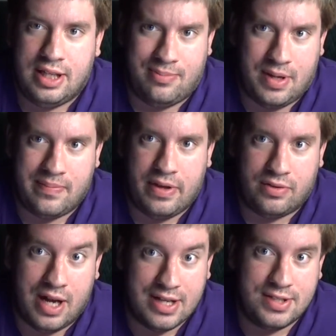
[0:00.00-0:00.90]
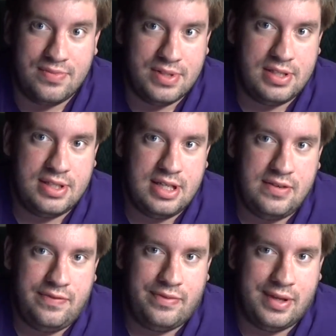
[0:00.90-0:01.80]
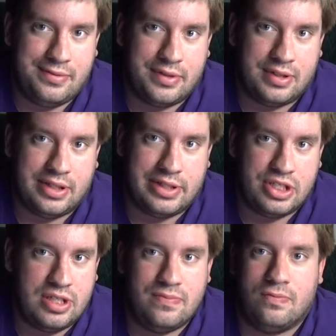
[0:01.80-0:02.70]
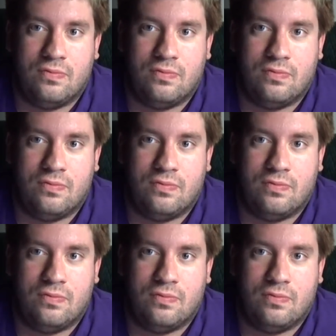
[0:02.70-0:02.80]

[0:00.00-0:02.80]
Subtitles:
like, pick my own costumes and stuff that weren't, like, cheap